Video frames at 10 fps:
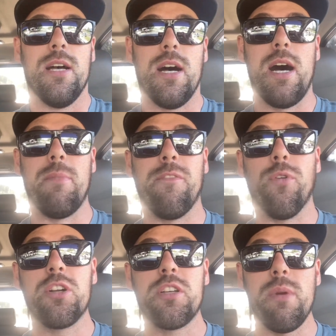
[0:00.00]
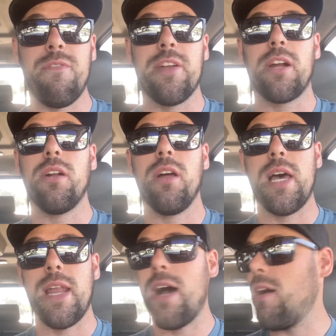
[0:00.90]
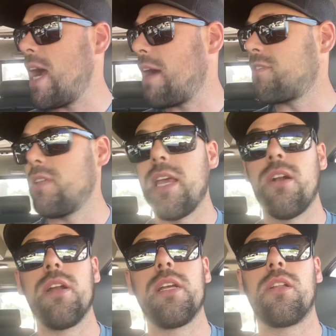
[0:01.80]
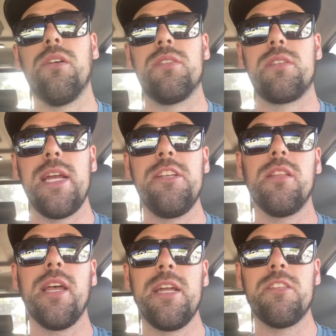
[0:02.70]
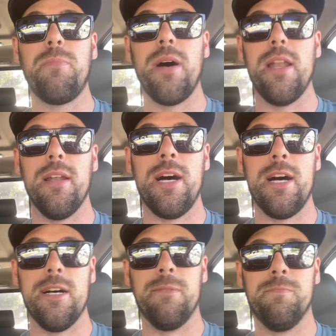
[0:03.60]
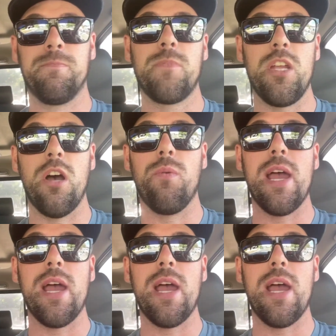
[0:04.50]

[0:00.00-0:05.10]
unfortunately, we figured all that out after they had already closed the staging lanes, but we